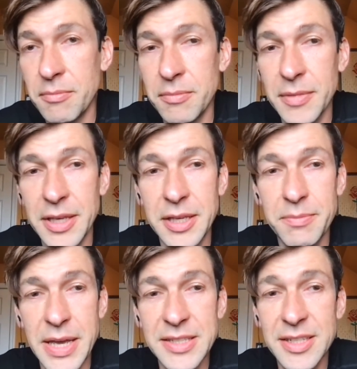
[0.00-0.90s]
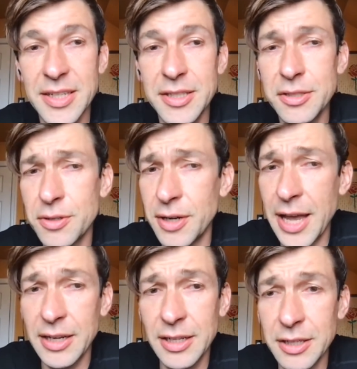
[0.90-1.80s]
He basically
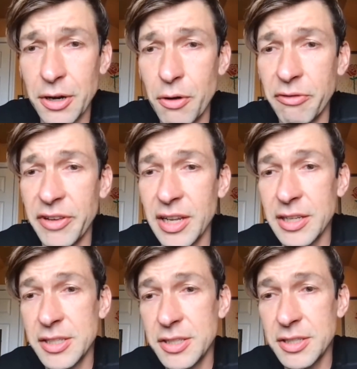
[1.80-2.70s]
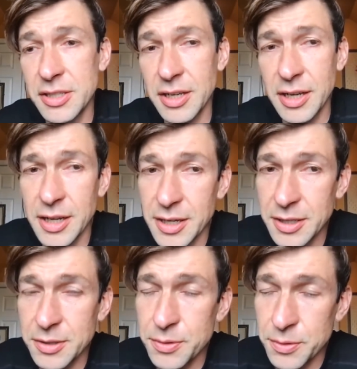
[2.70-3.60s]
disconnected the whole village
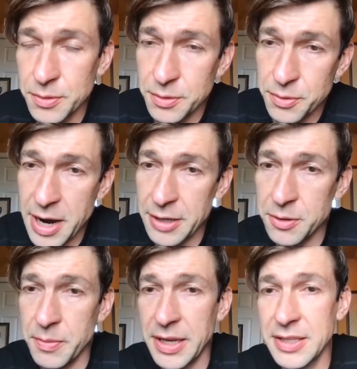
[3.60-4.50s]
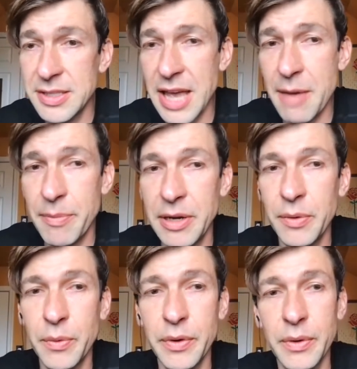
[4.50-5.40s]
to try to make this
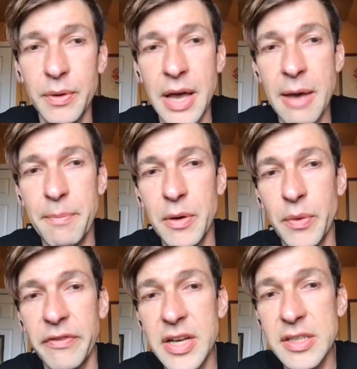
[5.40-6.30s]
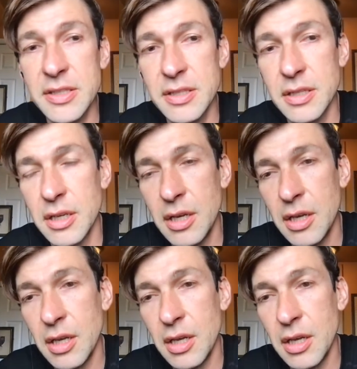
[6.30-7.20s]
happen with us.
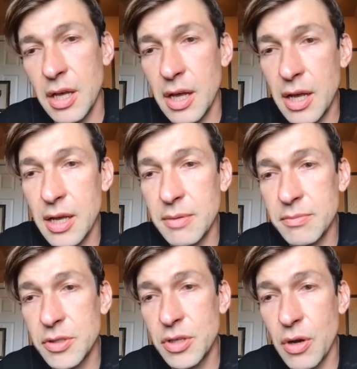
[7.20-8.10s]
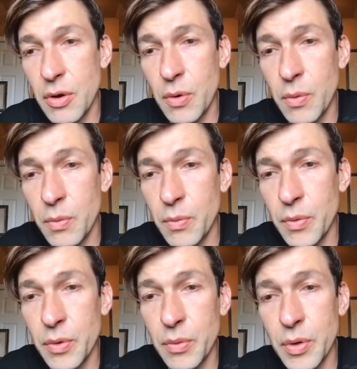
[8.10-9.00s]
So we
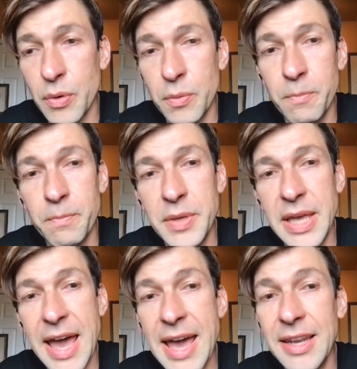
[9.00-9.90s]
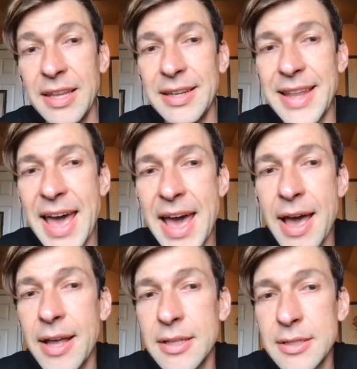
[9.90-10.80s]
will be adding
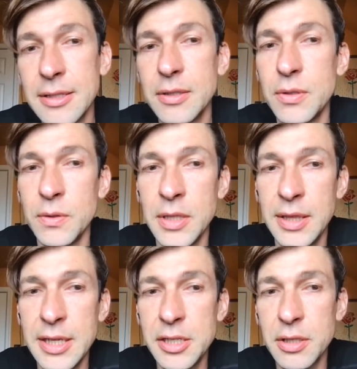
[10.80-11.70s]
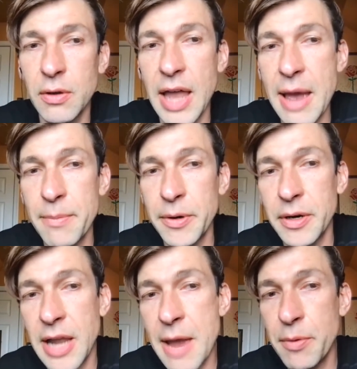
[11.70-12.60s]
that to the digital
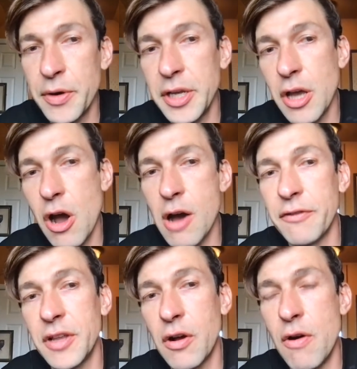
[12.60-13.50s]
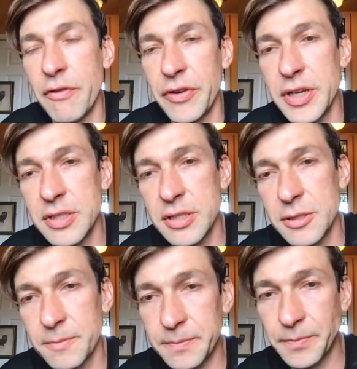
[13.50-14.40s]
library of the conference.
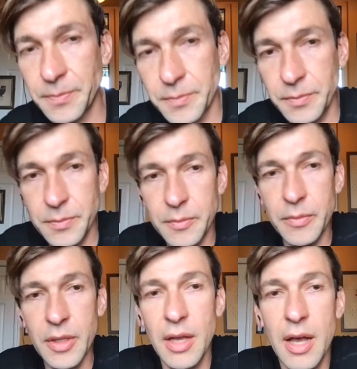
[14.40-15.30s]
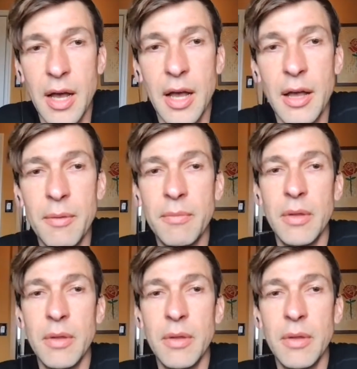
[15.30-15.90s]
While